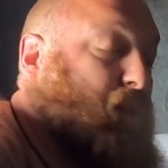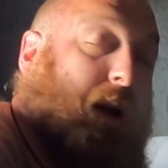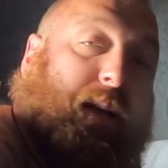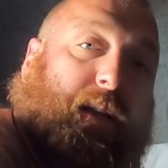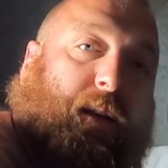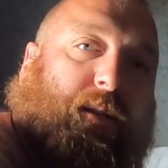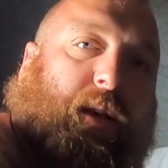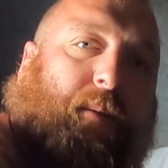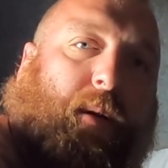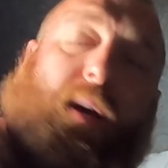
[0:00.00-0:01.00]
cracking nice
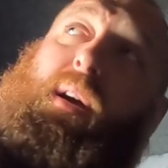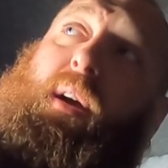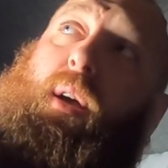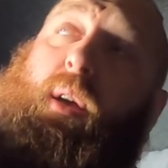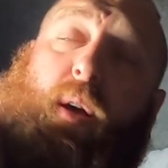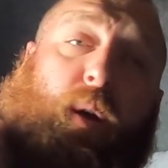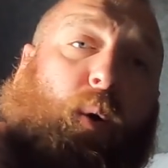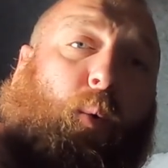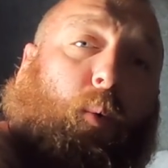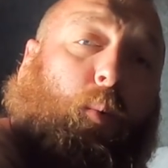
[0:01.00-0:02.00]
sleep.
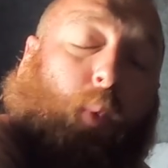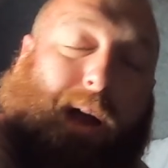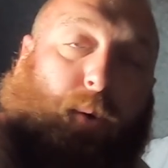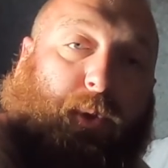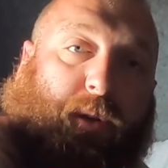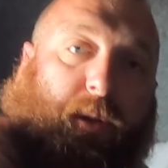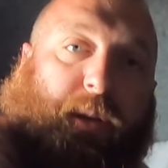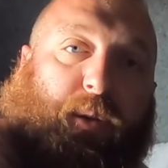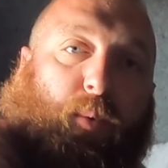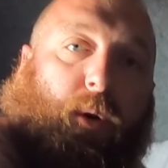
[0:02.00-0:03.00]
Wow, this
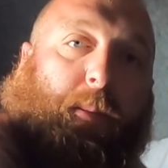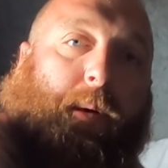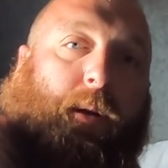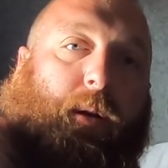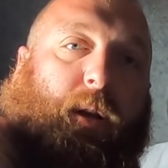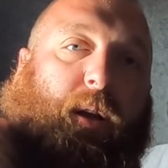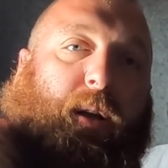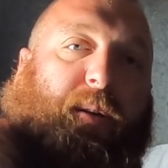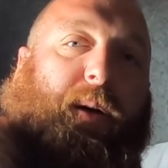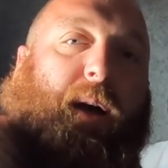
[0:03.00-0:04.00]
thing's warm.
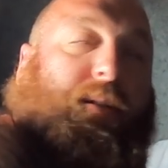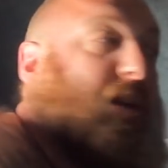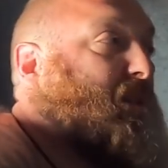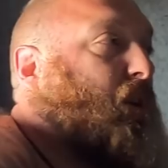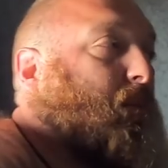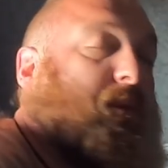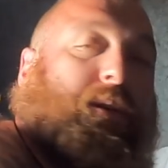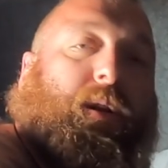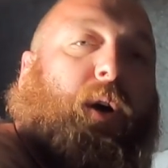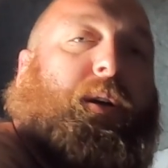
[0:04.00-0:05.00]
Uh, I said to him, I
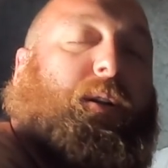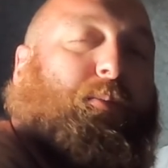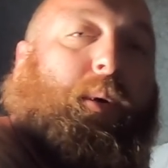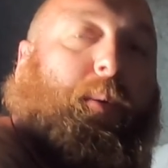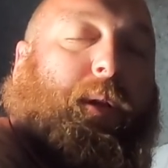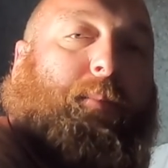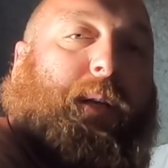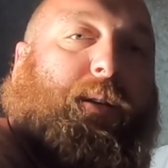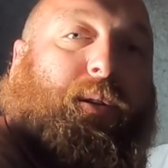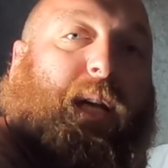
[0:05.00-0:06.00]
says, oh, you're going to have to put one of them
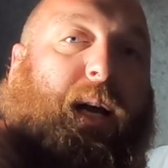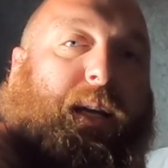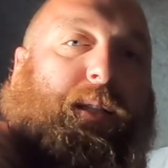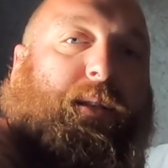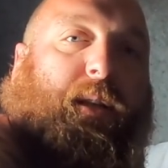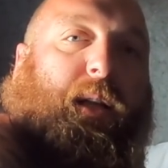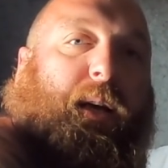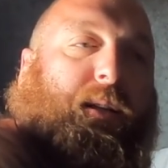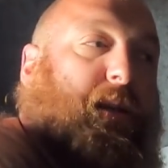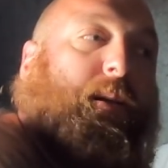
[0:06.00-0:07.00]
diesel night heaters in it.
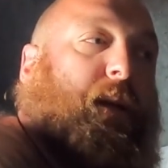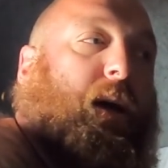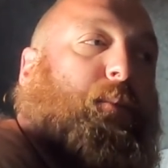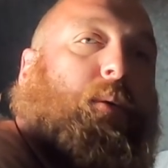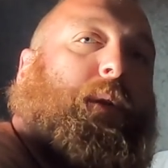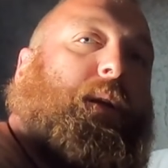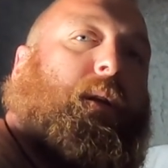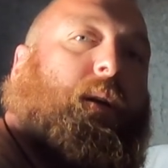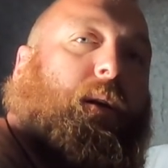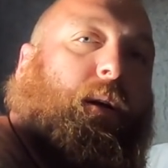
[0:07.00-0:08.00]
And he's like, no, nah, you won't need
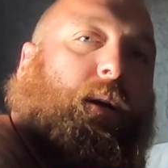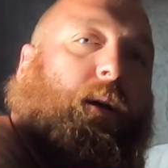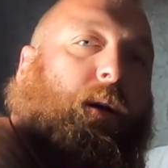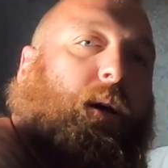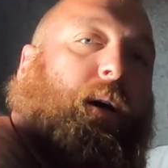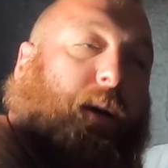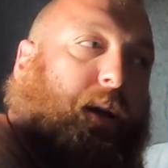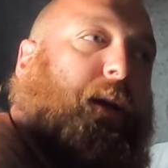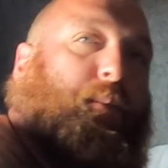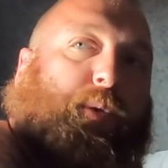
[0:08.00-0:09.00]
it.
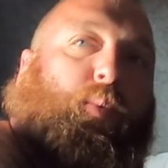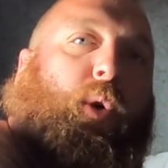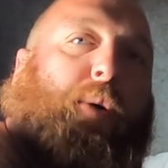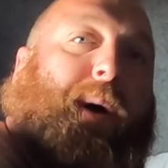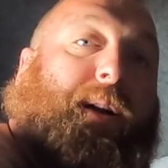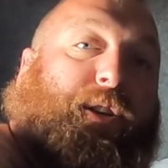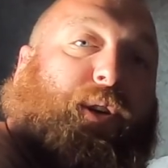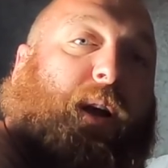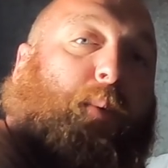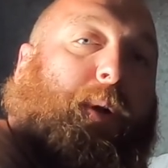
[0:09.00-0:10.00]
It was warm. I had to
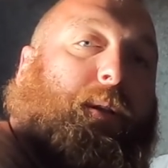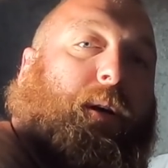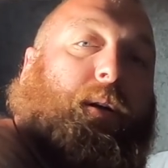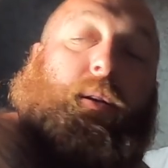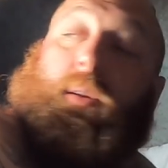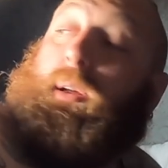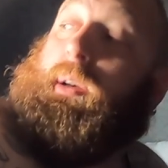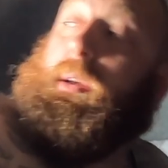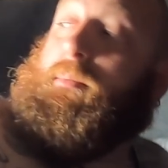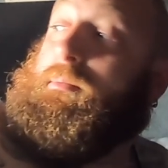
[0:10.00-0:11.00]
crack a window.
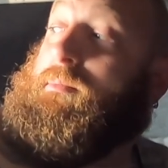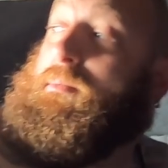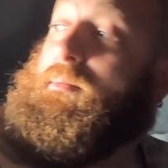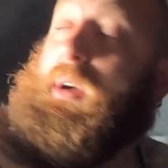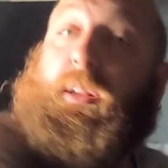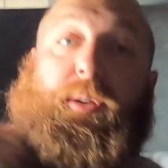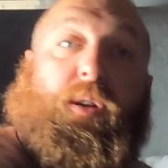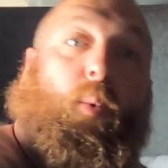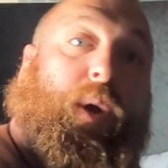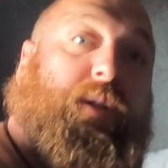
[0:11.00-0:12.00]
Um, I know it's
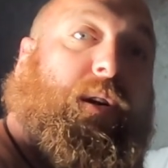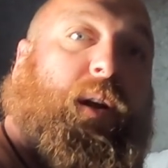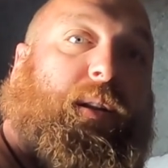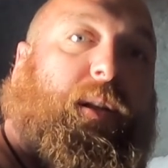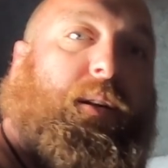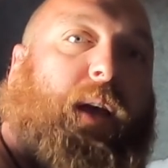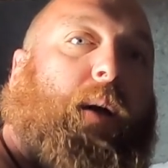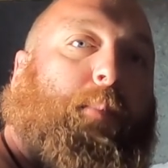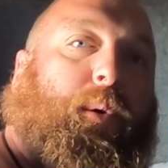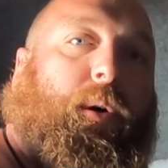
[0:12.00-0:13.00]
not winter or anything
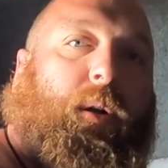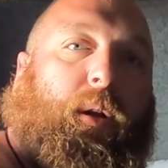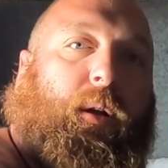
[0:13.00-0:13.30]
yet, but